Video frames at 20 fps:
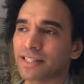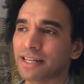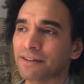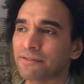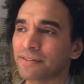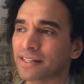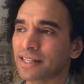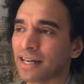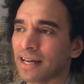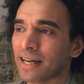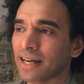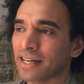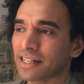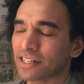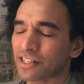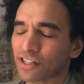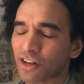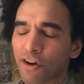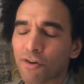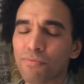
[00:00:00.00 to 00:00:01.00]
There is
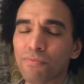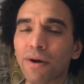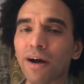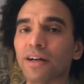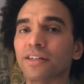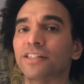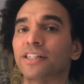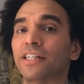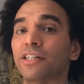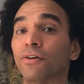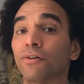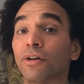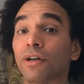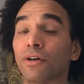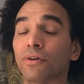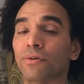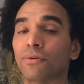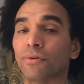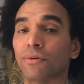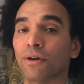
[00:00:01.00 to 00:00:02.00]
so much that your
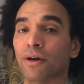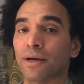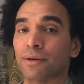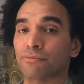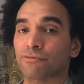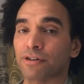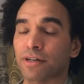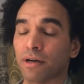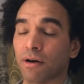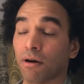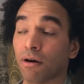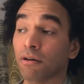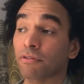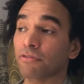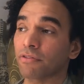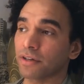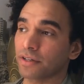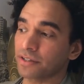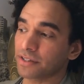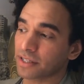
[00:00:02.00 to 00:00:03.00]
local library
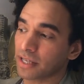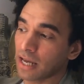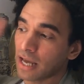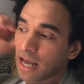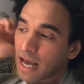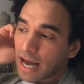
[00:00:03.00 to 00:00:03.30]
offers,